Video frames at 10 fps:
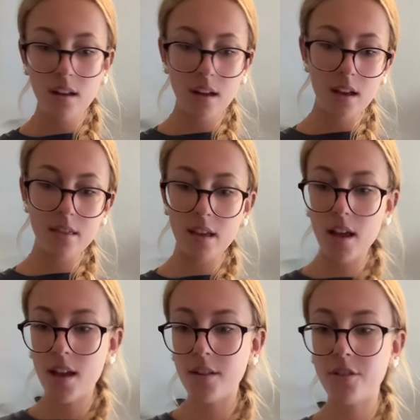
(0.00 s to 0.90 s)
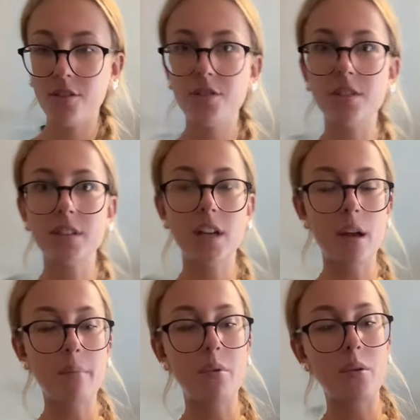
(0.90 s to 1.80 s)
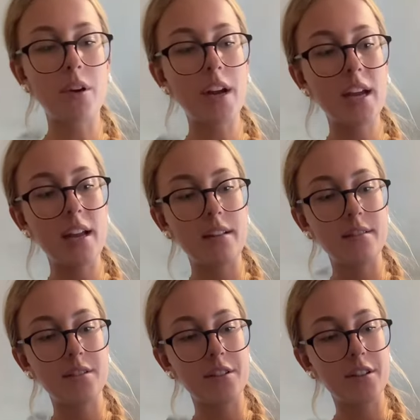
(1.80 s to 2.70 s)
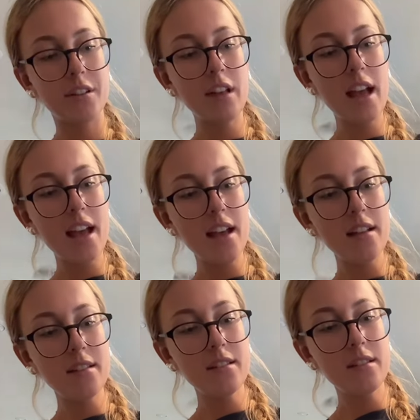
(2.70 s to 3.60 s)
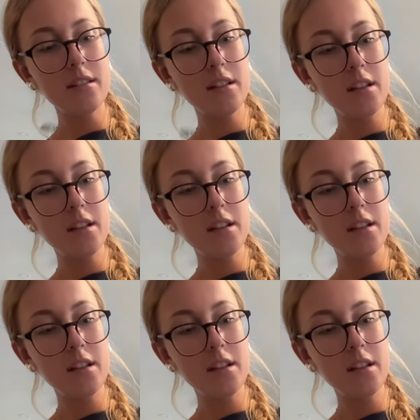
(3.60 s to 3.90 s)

And then you're just gonna pour it into your glass.